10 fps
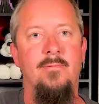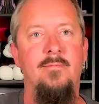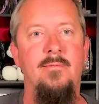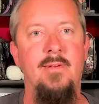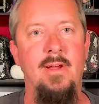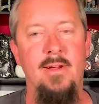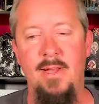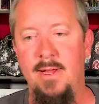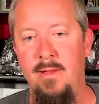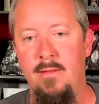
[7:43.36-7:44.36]
Very
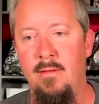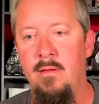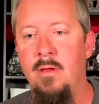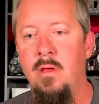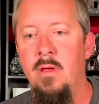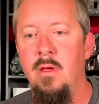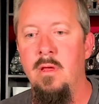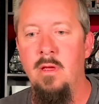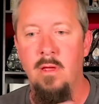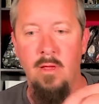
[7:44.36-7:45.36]
nice.
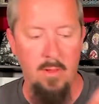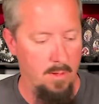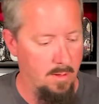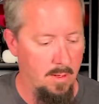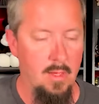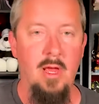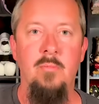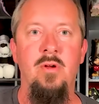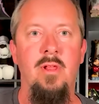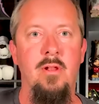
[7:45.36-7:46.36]
I'll
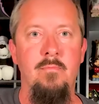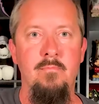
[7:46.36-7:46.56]
put a little